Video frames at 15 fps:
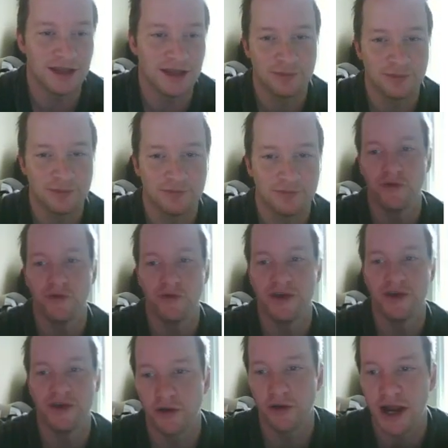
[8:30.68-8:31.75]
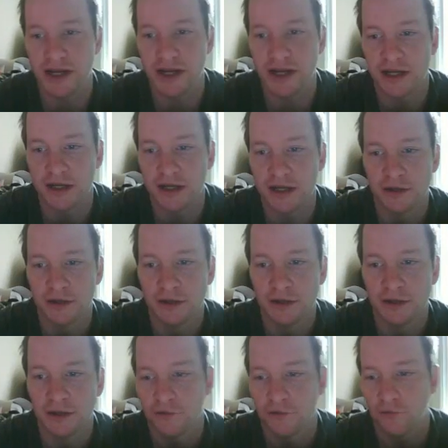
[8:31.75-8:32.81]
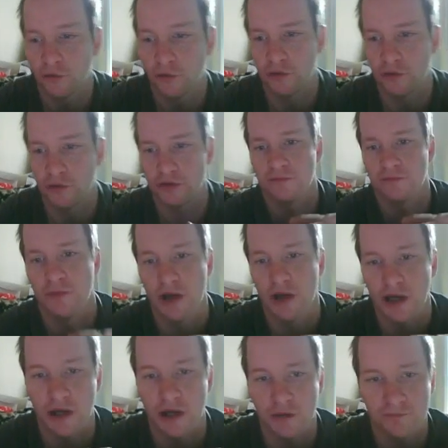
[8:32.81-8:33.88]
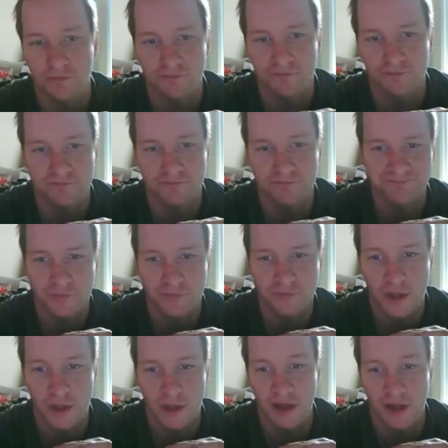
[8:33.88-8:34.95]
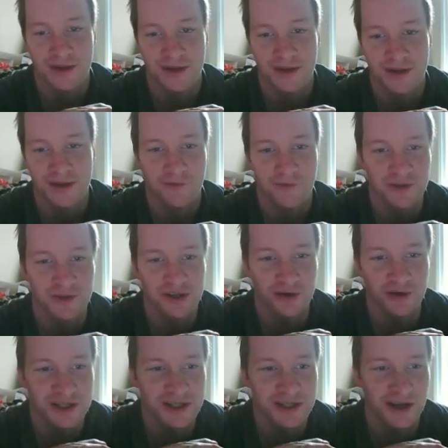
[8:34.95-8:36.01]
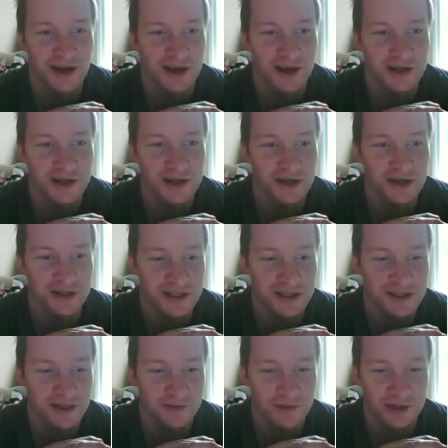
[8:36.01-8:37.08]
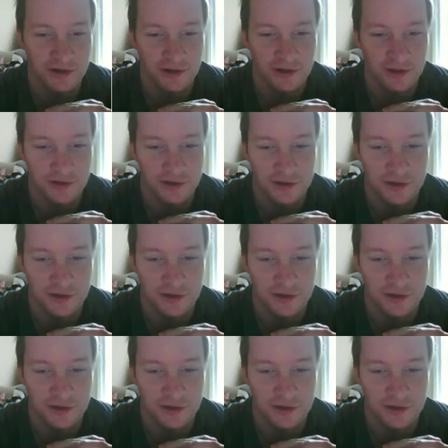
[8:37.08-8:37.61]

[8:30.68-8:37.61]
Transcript: movies are another idea for some for some shirt designs. You could see some here.